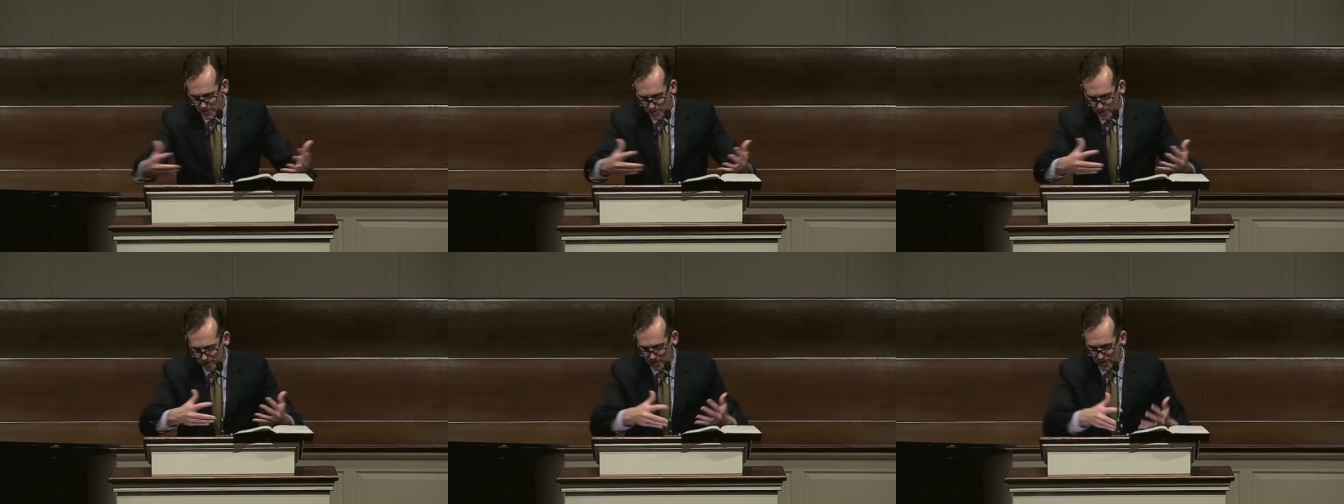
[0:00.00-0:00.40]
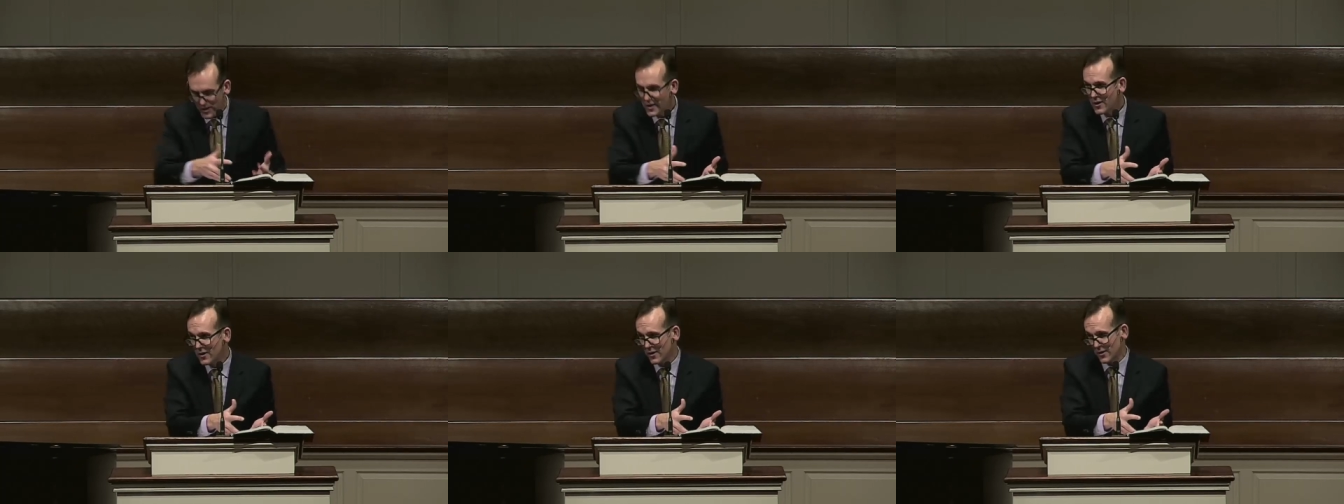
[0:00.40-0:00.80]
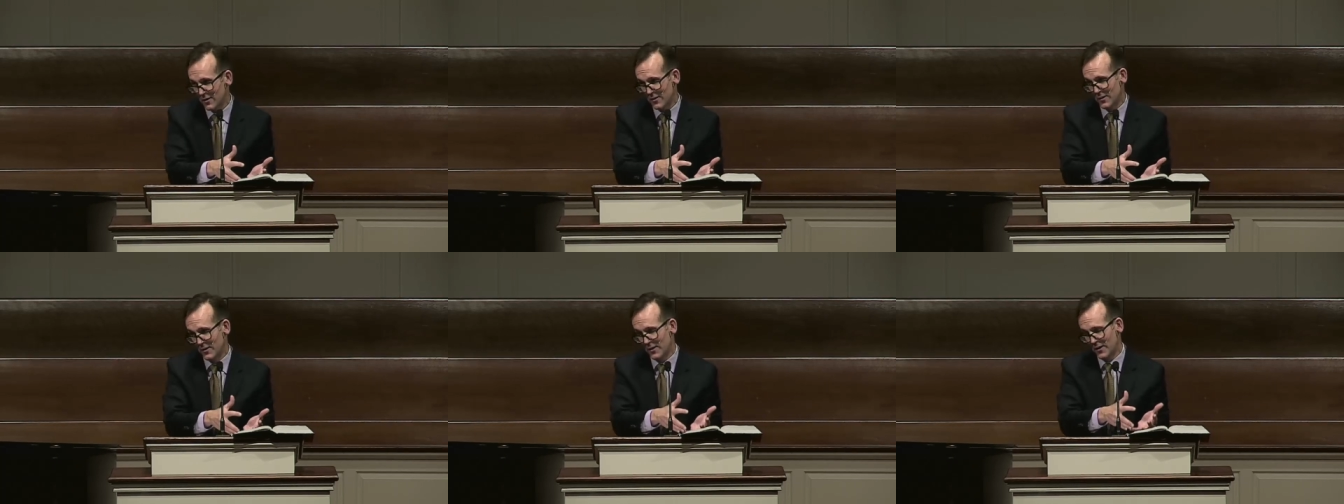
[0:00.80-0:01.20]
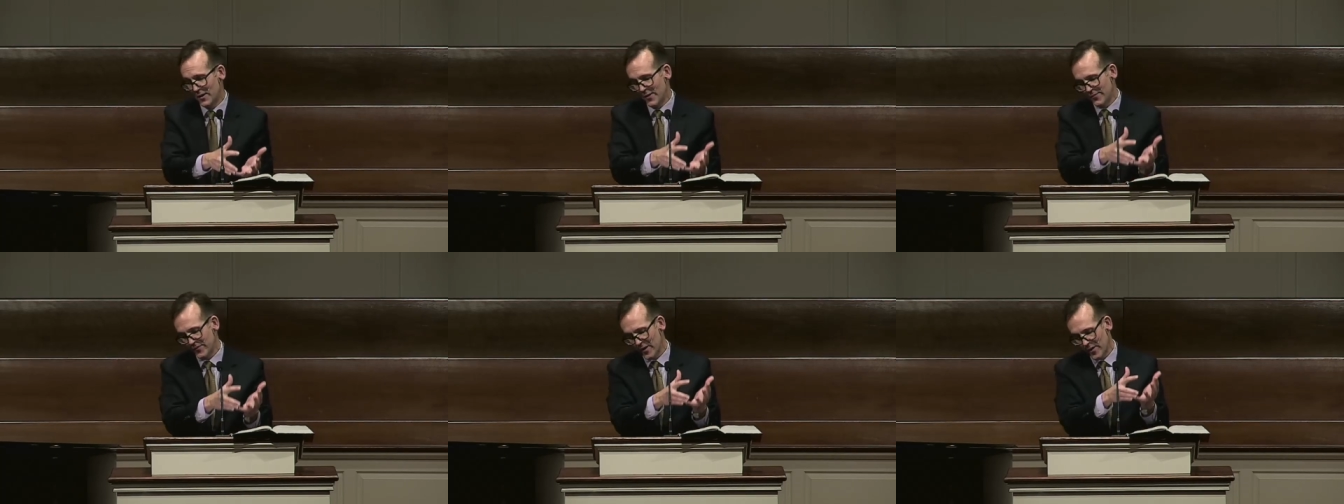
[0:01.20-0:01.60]
teaching us here
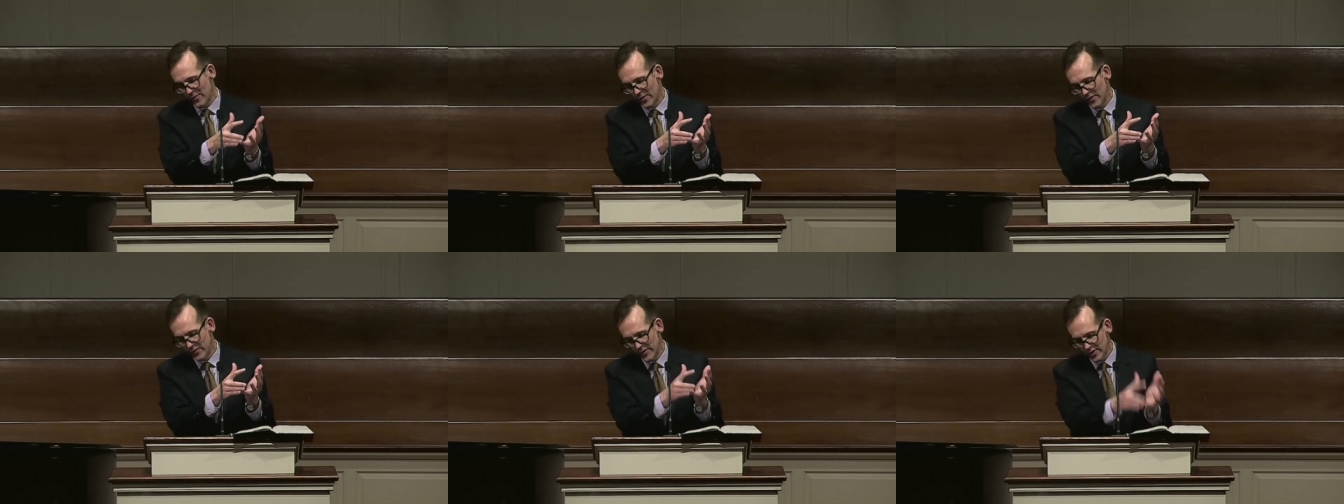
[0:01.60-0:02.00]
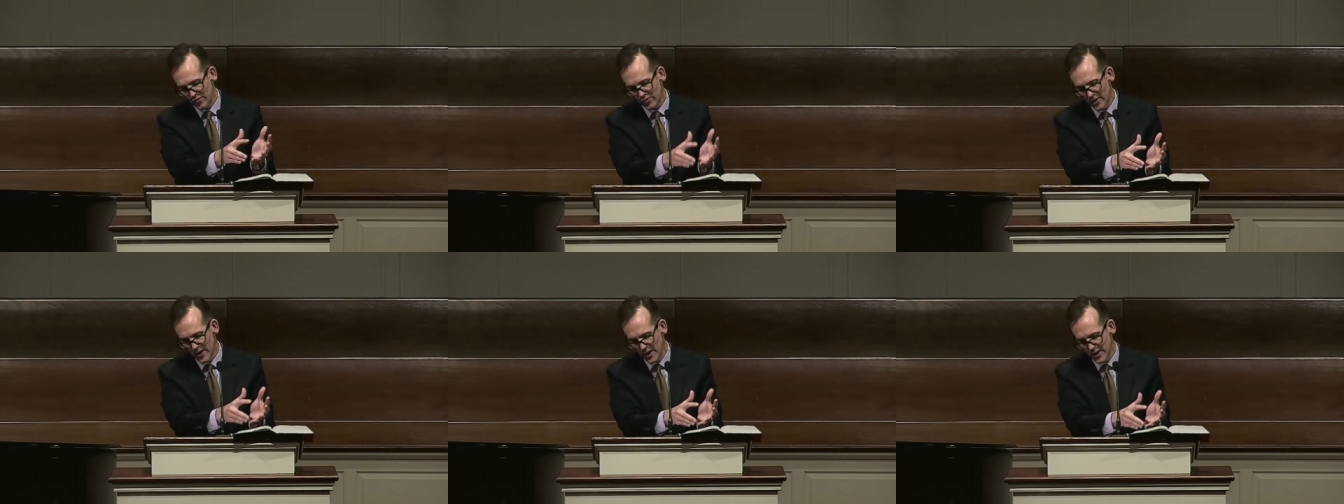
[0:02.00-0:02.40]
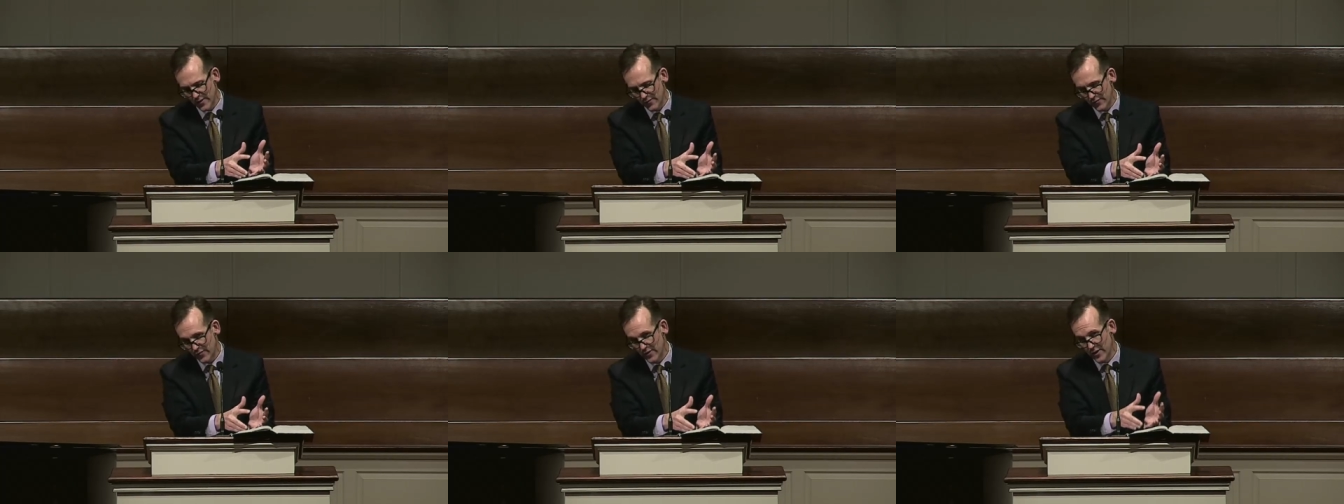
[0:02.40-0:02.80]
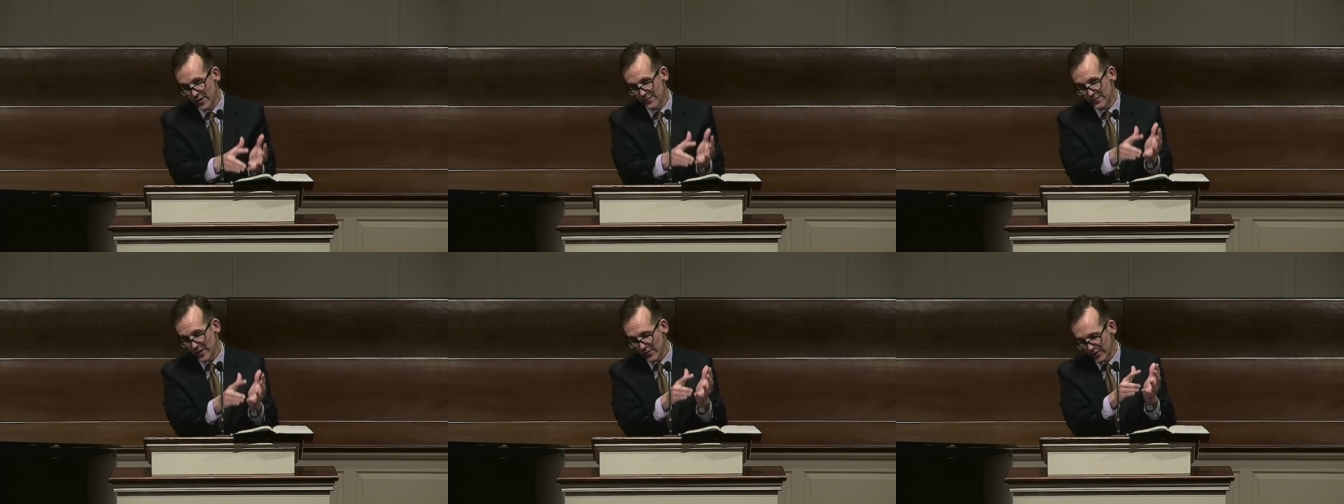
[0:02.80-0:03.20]
that this life,
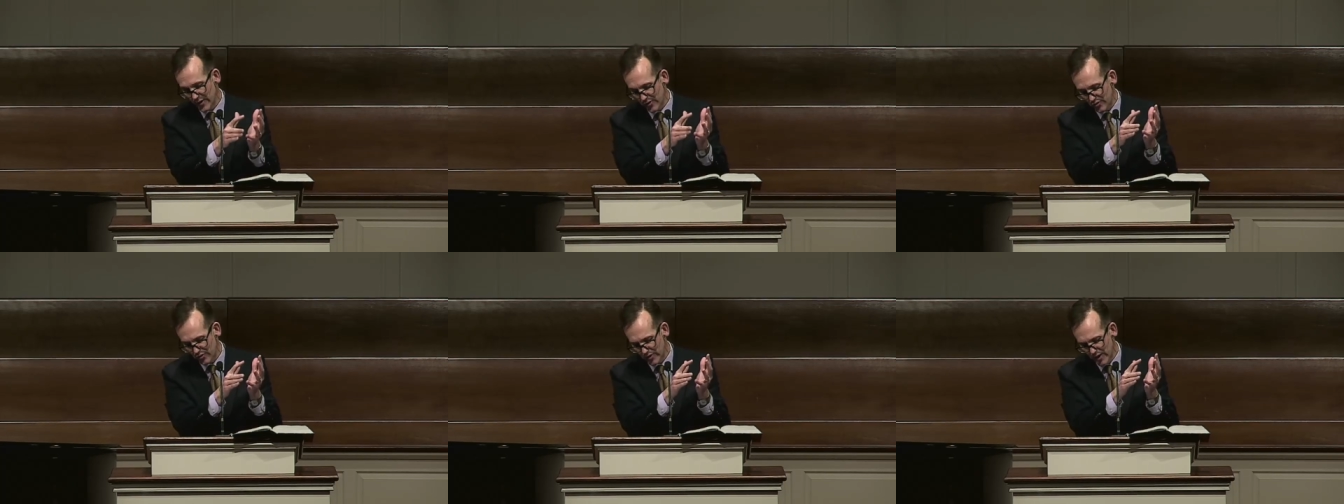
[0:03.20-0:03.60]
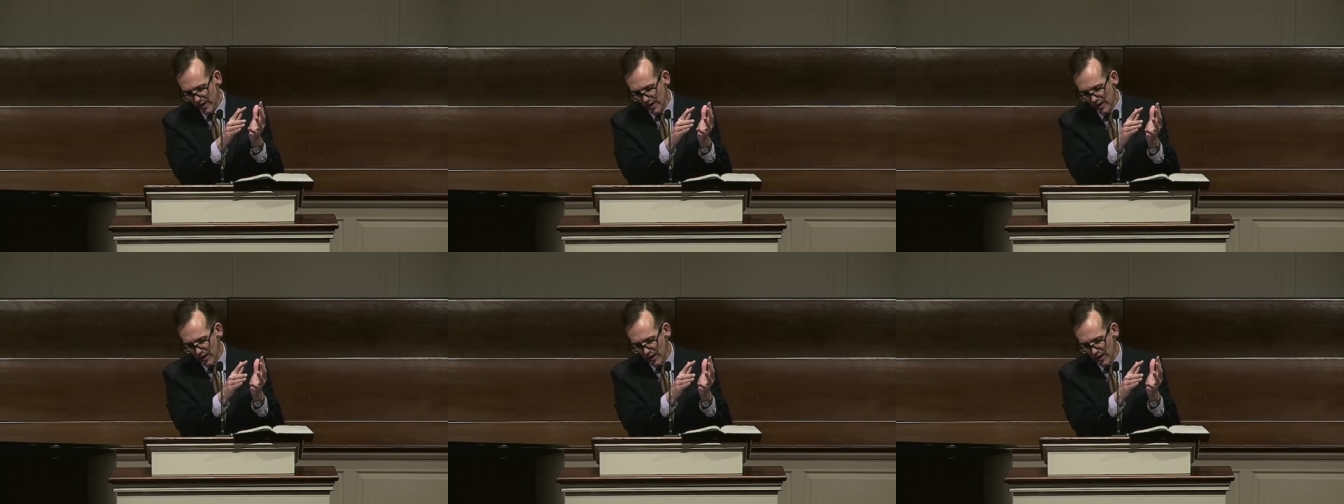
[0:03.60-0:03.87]
this